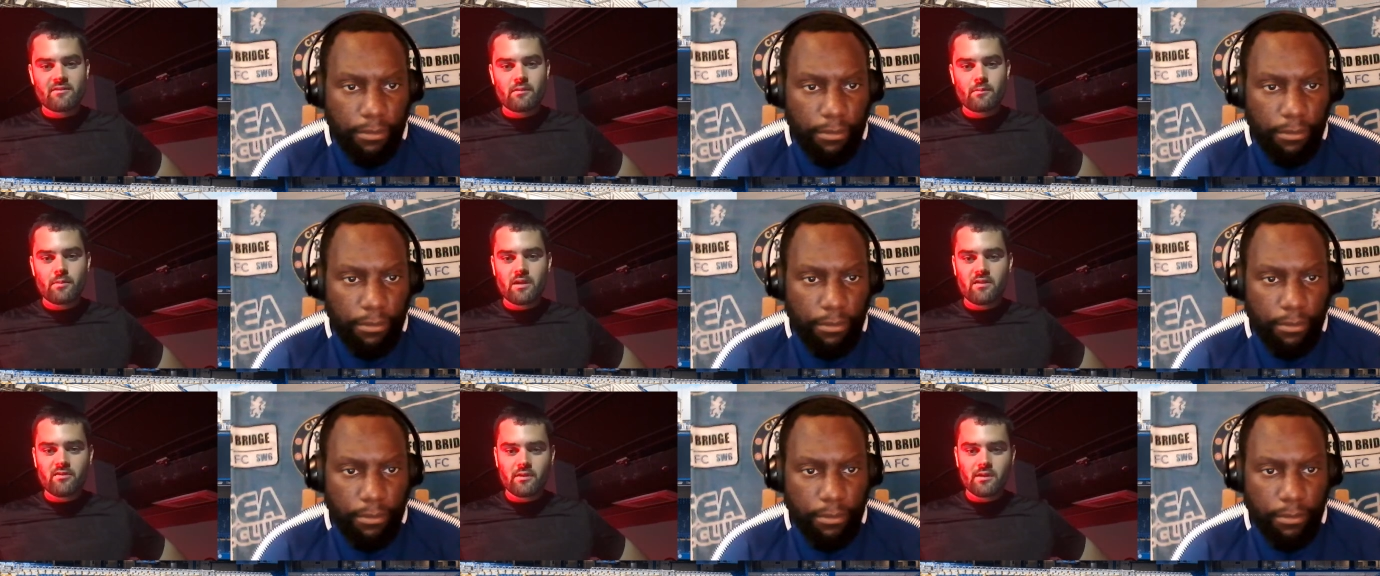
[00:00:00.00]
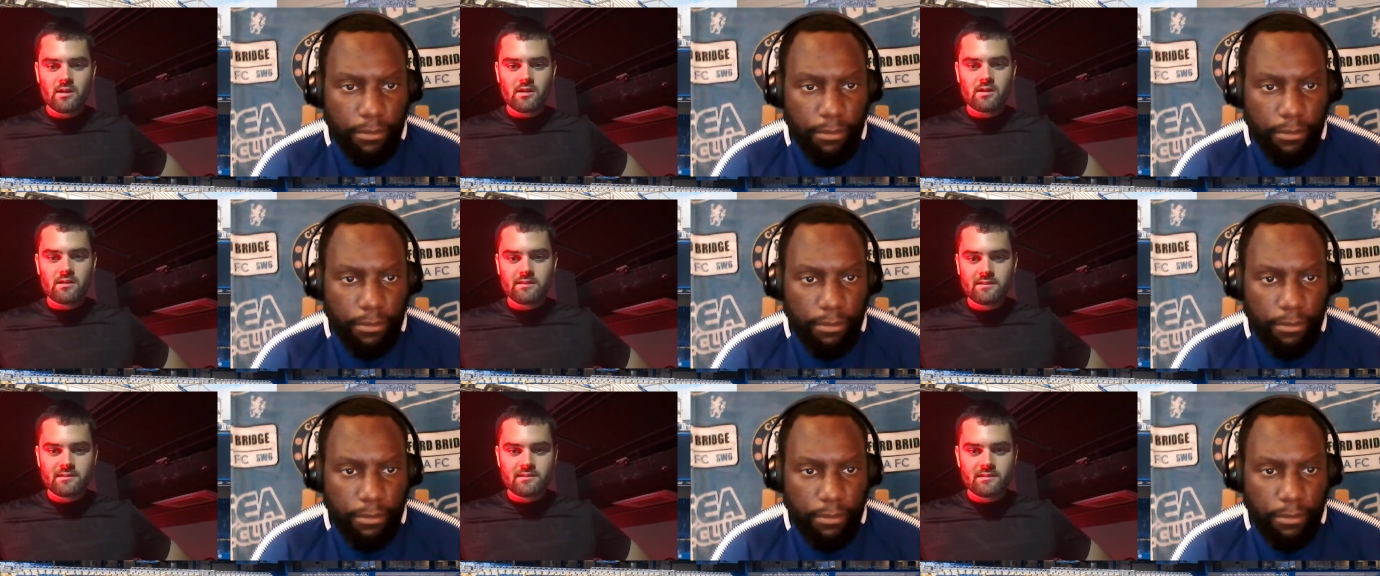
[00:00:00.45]
Speaker 1: a bit of
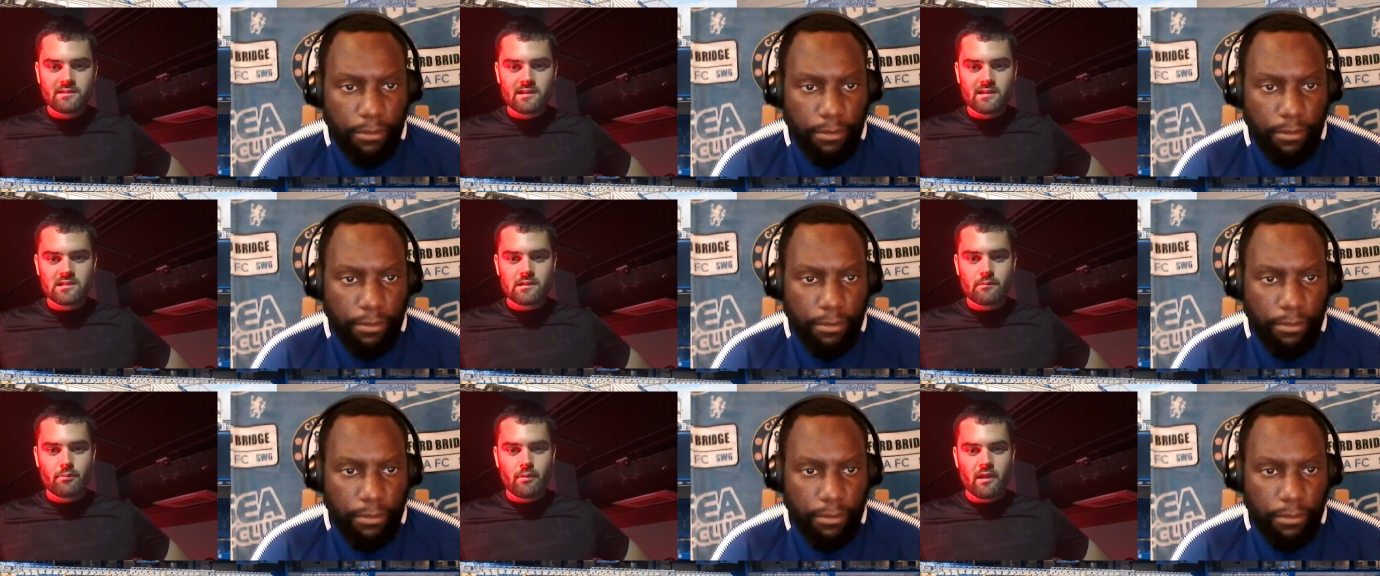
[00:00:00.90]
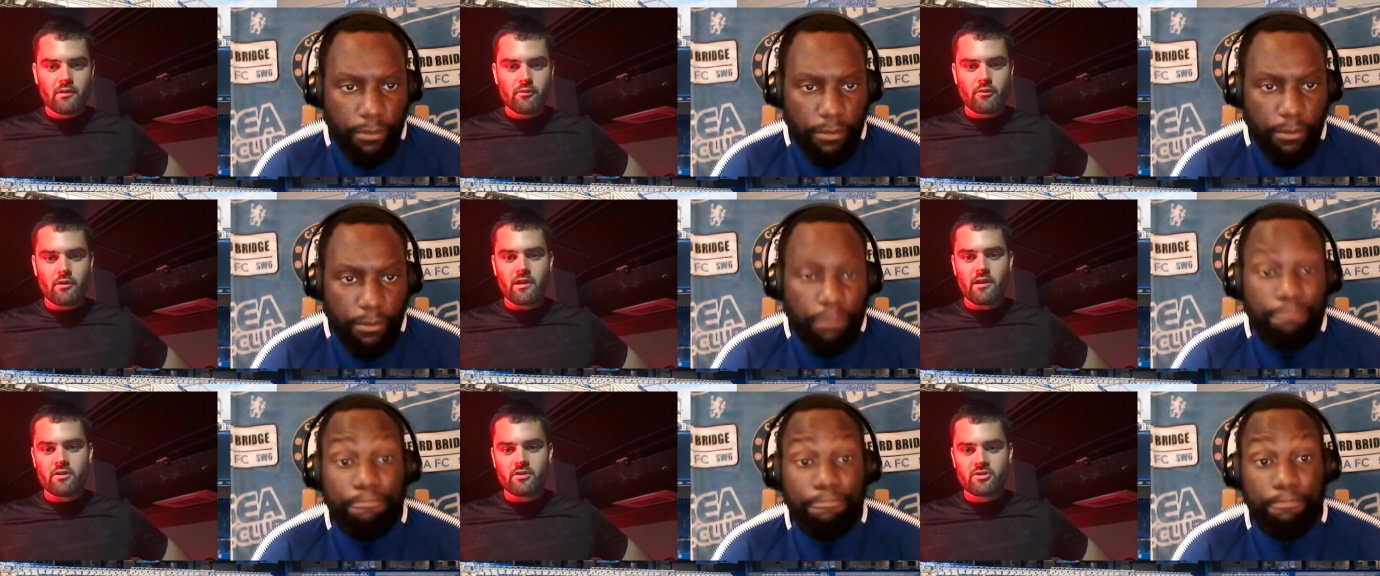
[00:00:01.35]
a
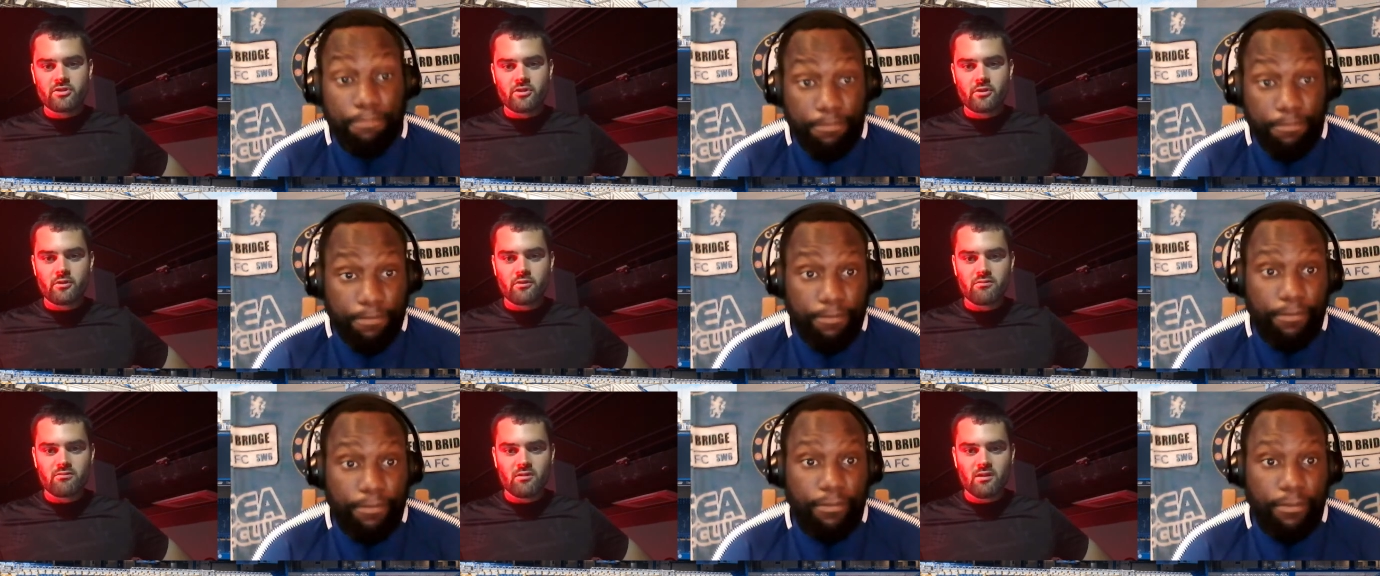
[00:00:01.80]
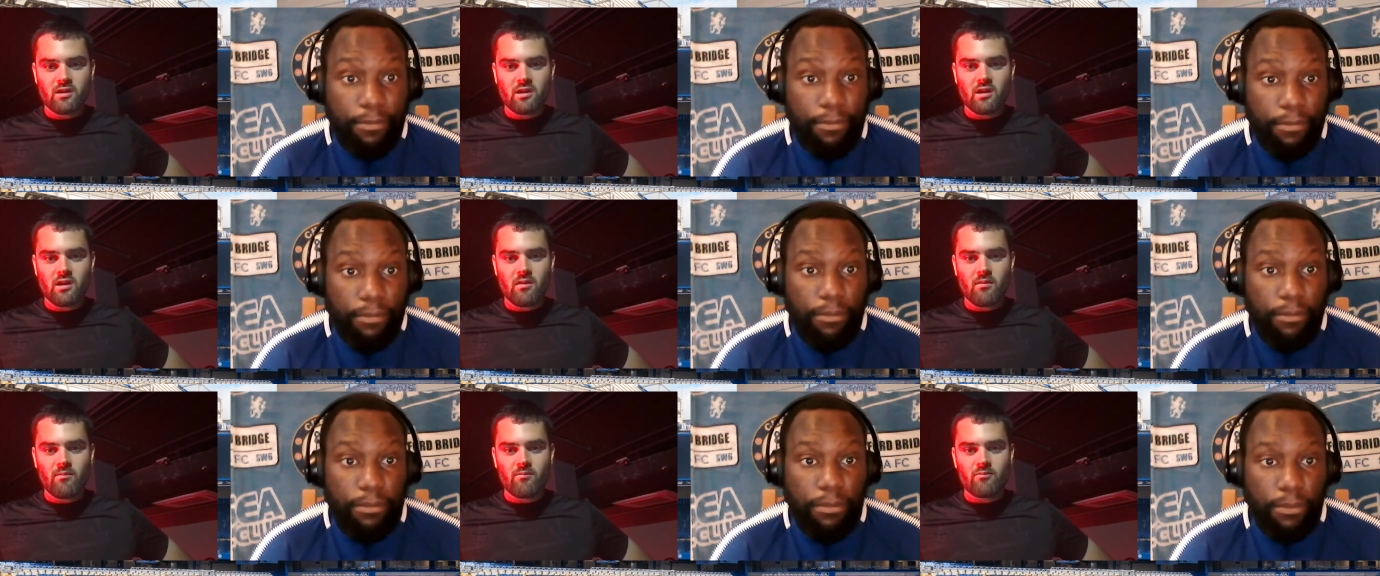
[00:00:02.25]
disciplinary issue
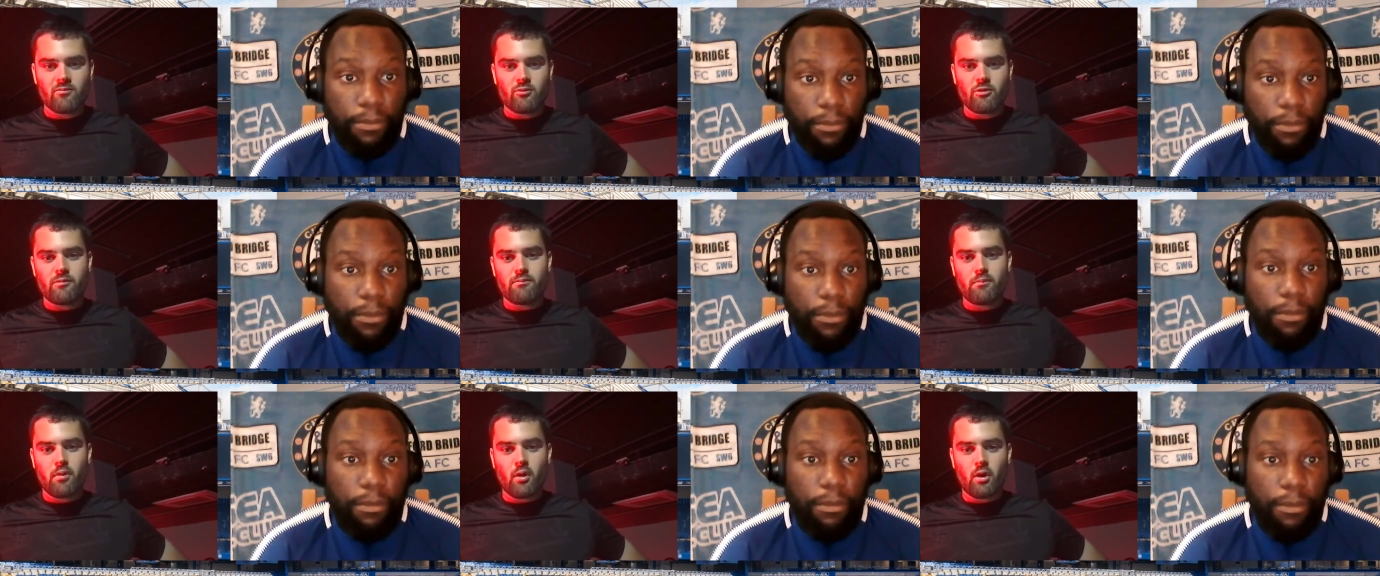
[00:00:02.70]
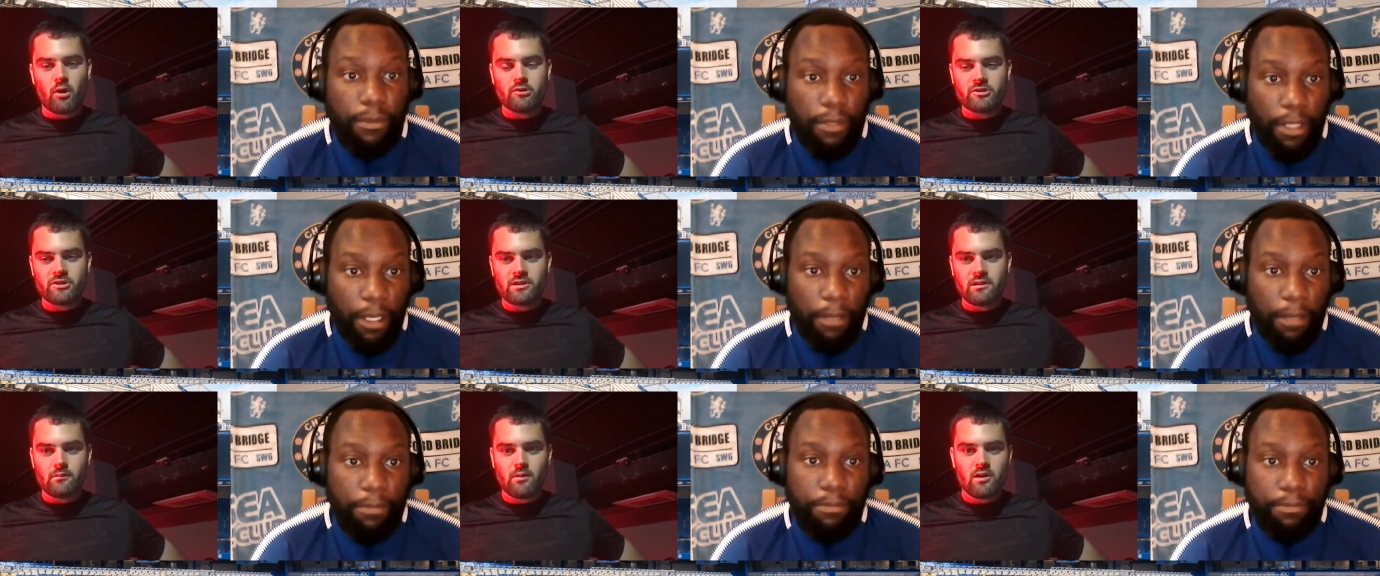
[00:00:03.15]
um, with Poch yeah.
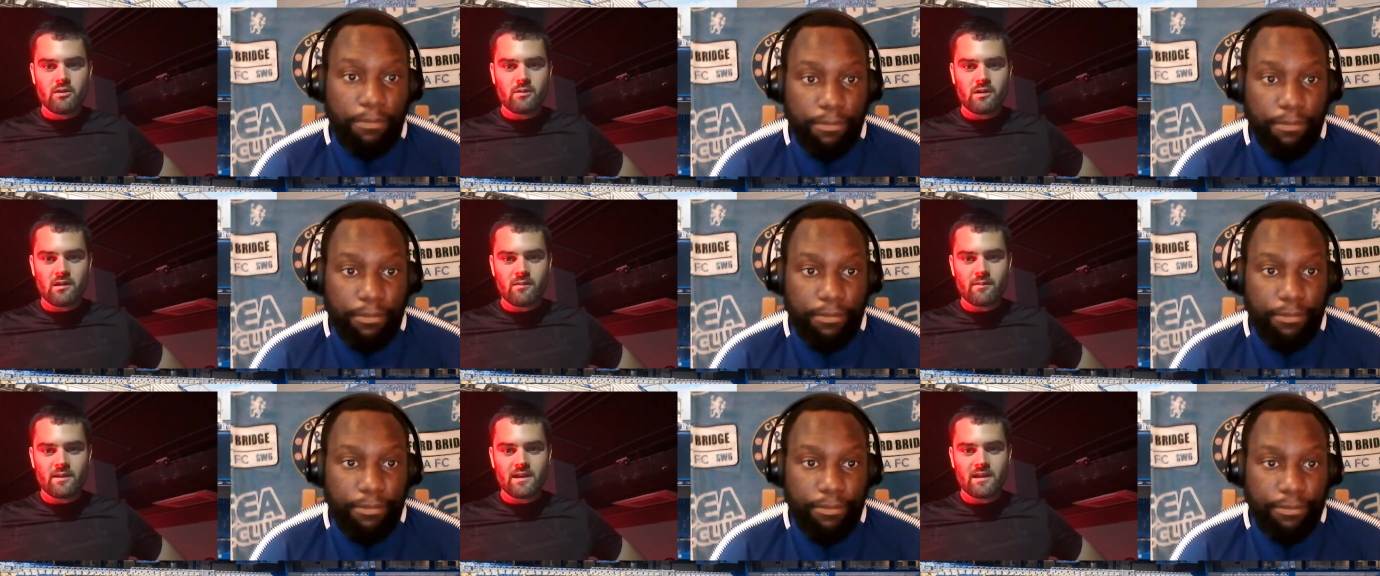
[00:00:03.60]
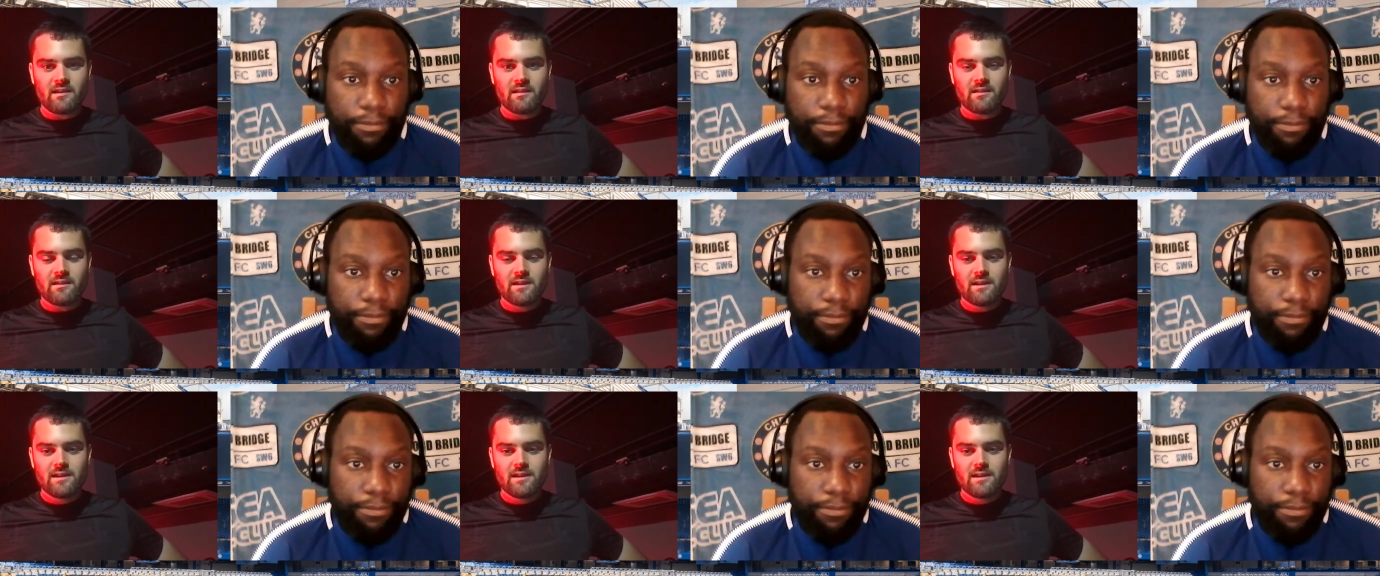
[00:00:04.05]
at the moment. I mean,